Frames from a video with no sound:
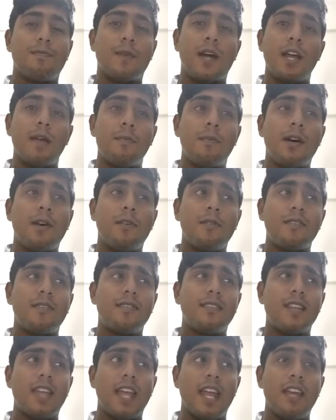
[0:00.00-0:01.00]
by about
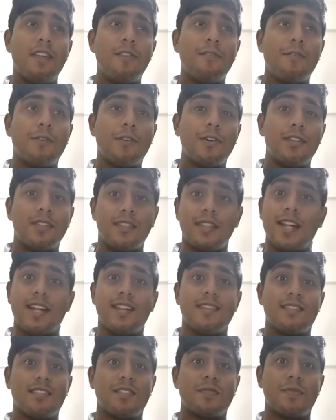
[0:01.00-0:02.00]
84 to
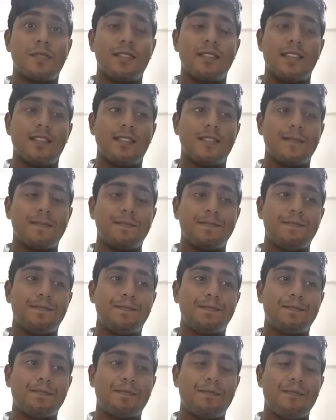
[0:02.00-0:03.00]
96%.
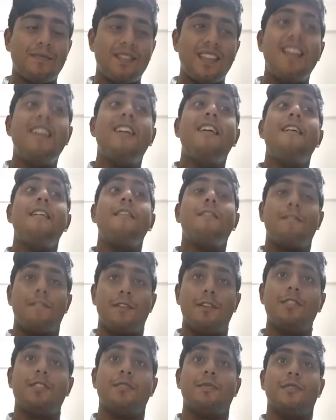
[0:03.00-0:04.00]

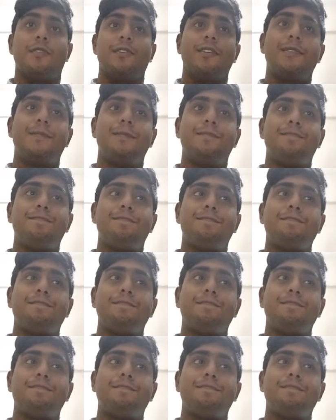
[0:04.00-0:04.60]
Furthermore,